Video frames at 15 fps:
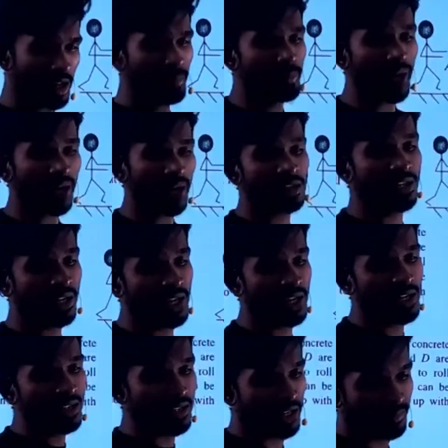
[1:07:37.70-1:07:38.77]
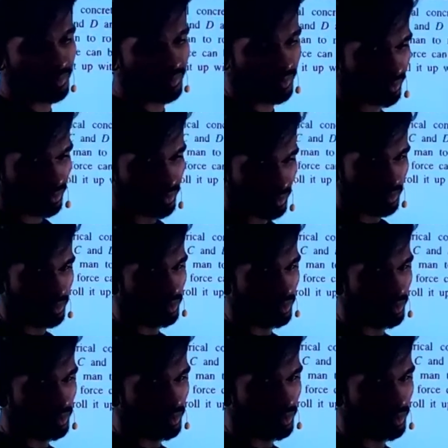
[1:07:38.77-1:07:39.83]
practically think.
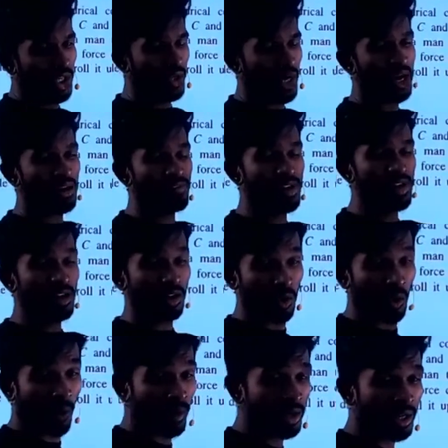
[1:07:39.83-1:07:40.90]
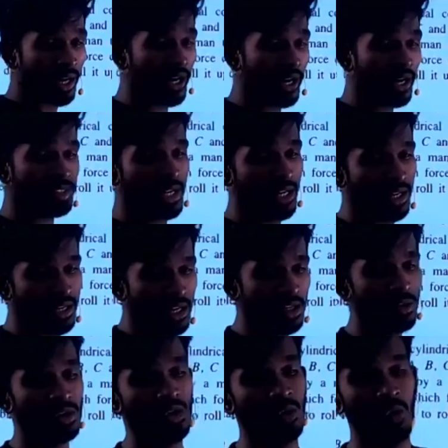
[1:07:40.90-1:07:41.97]
You have a concrete cylinder to
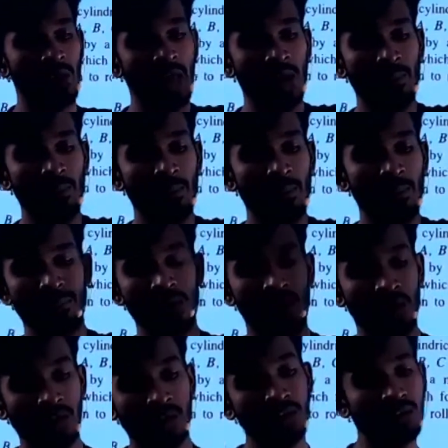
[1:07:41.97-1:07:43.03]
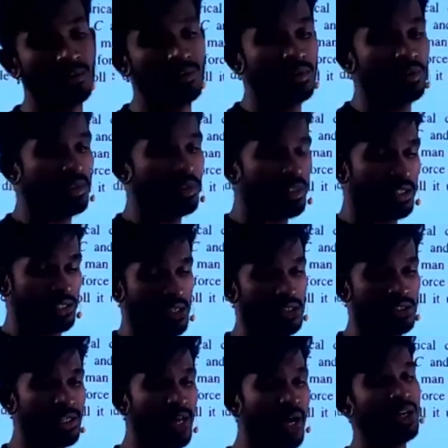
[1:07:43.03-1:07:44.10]
roll up along this thing,
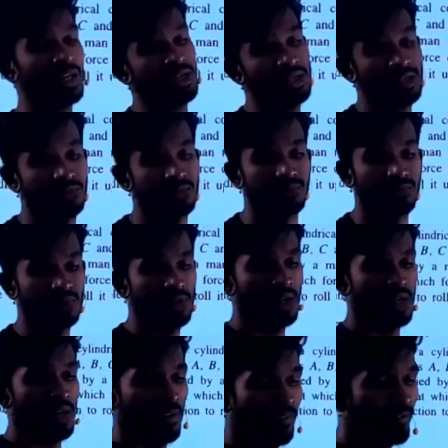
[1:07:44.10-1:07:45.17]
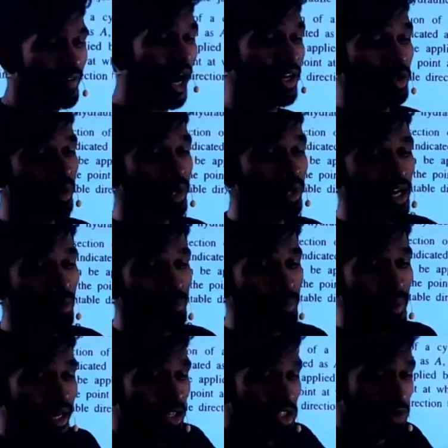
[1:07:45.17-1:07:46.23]
staircase, where you can apply the
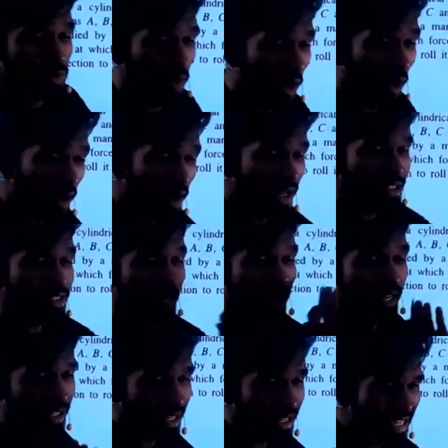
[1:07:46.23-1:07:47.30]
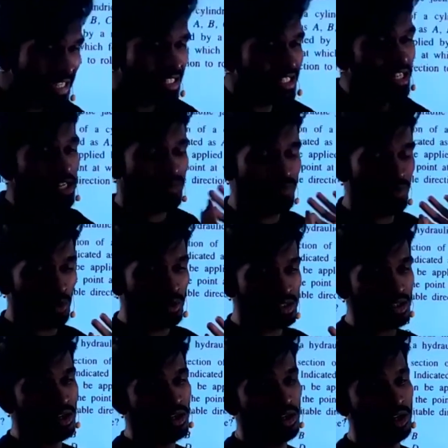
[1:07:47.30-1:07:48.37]
smallest and the easiest force
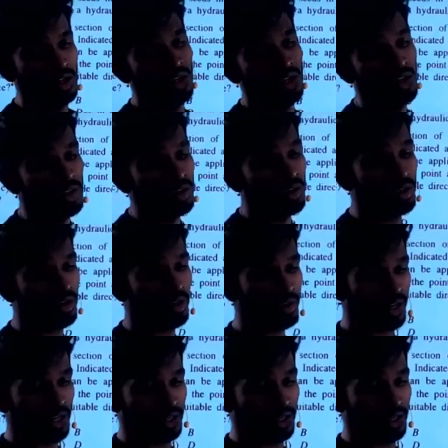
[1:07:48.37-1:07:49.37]
to rotate it.